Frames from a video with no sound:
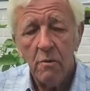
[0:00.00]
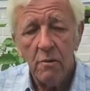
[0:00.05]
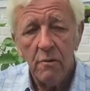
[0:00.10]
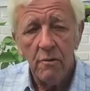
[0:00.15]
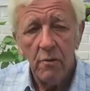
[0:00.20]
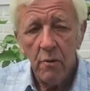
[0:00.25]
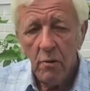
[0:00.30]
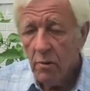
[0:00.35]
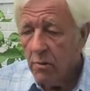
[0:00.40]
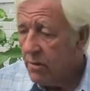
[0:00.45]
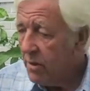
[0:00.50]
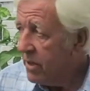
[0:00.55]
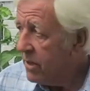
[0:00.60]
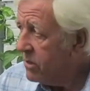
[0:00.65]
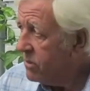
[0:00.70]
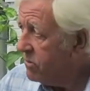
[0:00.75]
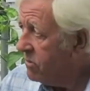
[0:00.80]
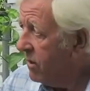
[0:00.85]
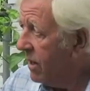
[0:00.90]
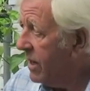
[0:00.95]
With all
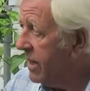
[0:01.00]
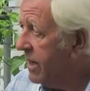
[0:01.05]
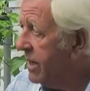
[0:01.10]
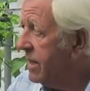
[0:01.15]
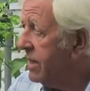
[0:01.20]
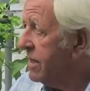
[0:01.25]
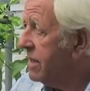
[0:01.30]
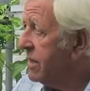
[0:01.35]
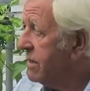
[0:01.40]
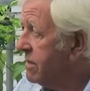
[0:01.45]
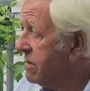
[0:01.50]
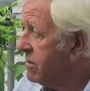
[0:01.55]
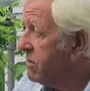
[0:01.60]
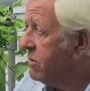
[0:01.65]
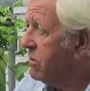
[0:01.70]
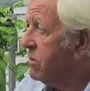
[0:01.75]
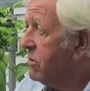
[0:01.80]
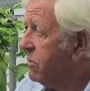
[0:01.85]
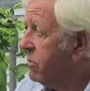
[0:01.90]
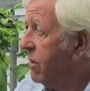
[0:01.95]
this rain,
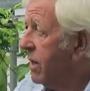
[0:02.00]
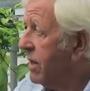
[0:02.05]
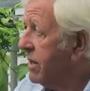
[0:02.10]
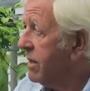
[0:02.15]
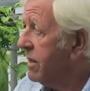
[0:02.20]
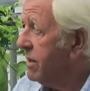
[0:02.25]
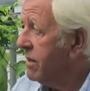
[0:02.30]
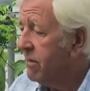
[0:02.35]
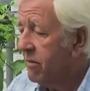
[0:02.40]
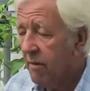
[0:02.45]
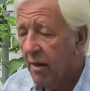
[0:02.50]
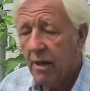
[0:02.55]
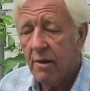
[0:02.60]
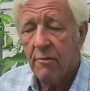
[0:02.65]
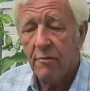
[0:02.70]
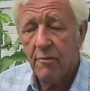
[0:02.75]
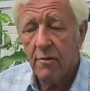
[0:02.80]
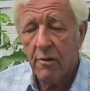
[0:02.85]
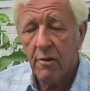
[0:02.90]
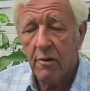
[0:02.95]
good weather they've
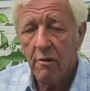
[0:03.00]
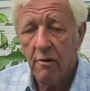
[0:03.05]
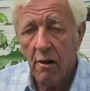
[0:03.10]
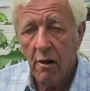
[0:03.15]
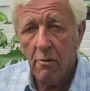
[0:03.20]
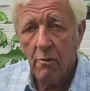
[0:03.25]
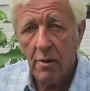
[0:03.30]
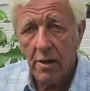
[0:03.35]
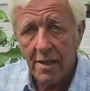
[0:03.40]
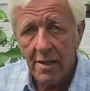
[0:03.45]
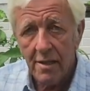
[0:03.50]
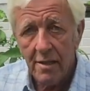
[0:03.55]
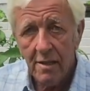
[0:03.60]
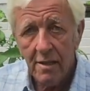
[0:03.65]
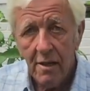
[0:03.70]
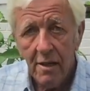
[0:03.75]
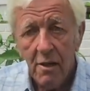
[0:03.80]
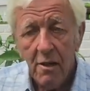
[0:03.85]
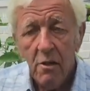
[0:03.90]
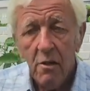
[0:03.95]
had for growing,
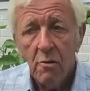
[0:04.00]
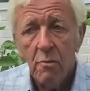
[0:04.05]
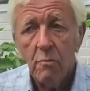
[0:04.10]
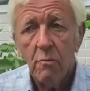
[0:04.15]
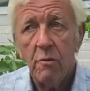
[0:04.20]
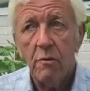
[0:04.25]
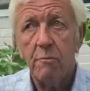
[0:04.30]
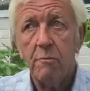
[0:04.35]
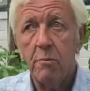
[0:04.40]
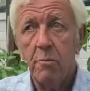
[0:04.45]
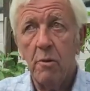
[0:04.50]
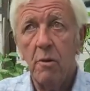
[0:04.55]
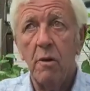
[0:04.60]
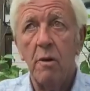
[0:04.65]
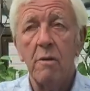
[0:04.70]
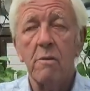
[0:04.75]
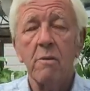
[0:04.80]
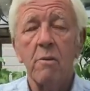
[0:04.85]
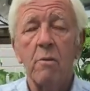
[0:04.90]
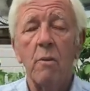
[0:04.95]
we've put
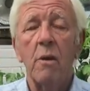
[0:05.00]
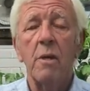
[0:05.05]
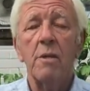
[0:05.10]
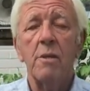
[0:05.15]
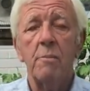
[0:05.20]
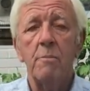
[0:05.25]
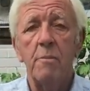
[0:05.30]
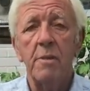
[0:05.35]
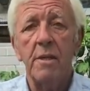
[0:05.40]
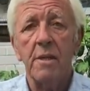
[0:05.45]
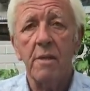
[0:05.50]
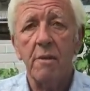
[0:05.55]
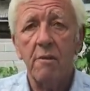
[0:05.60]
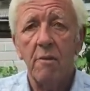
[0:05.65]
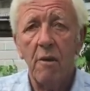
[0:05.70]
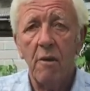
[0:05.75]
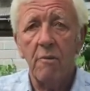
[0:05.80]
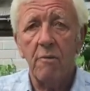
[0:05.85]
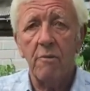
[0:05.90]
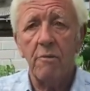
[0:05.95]
on quite a bit of
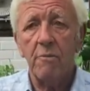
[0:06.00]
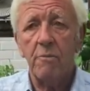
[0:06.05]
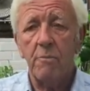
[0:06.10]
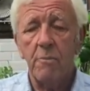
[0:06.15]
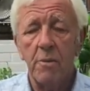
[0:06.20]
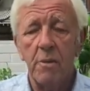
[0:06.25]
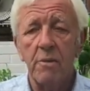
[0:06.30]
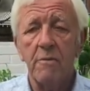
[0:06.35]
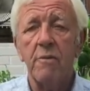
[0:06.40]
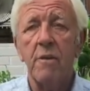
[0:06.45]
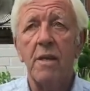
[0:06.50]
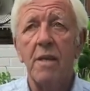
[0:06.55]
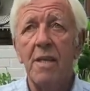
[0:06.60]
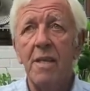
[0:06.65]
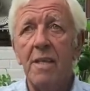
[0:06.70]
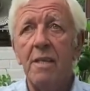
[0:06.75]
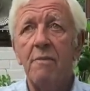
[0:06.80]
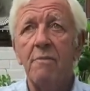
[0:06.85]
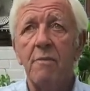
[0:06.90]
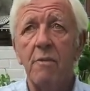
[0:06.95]
growth, but if I
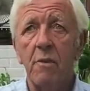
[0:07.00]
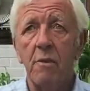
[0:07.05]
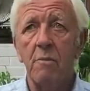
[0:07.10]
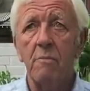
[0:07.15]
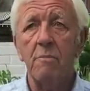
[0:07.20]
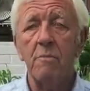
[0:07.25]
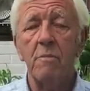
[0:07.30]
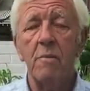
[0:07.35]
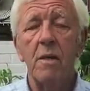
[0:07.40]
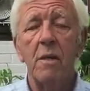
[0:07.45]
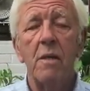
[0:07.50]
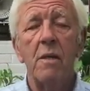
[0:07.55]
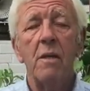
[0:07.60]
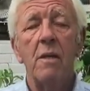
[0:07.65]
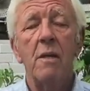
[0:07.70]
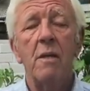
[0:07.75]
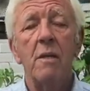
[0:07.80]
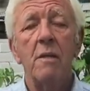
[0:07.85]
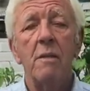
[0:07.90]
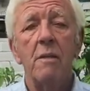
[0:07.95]
leave them,
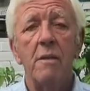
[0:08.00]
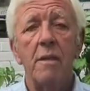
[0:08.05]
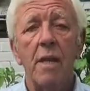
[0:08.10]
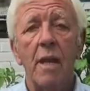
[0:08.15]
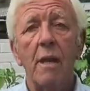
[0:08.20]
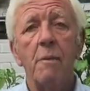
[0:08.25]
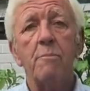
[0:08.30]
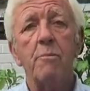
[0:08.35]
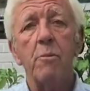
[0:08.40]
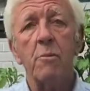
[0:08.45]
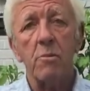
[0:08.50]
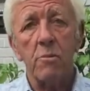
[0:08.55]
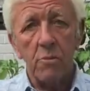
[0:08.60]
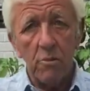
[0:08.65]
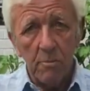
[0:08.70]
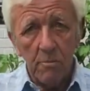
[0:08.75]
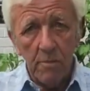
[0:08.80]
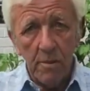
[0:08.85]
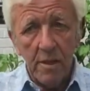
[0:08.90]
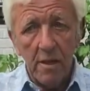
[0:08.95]
the
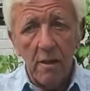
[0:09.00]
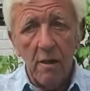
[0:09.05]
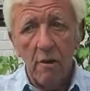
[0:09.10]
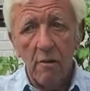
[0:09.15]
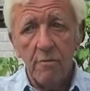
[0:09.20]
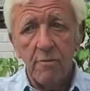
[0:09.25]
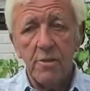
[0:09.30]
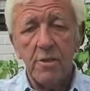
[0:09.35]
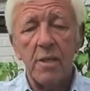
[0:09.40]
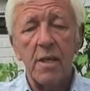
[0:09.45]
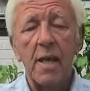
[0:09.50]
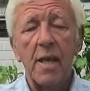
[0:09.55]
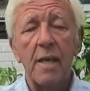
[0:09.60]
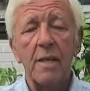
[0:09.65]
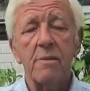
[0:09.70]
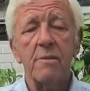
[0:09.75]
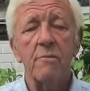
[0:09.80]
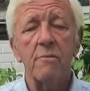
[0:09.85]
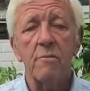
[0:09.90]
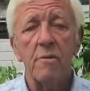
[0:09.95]
apples will be obviously
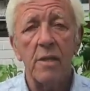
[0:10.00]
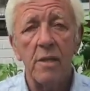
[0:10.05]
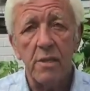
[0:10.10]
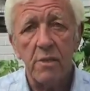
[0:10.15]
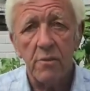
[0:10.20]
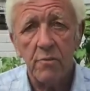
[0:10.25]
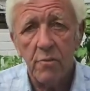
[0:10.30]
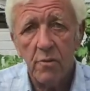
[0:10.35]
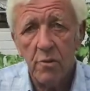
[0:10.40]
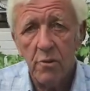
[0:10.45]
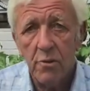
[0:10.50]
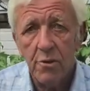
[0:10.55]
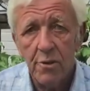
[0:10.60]
out of reach for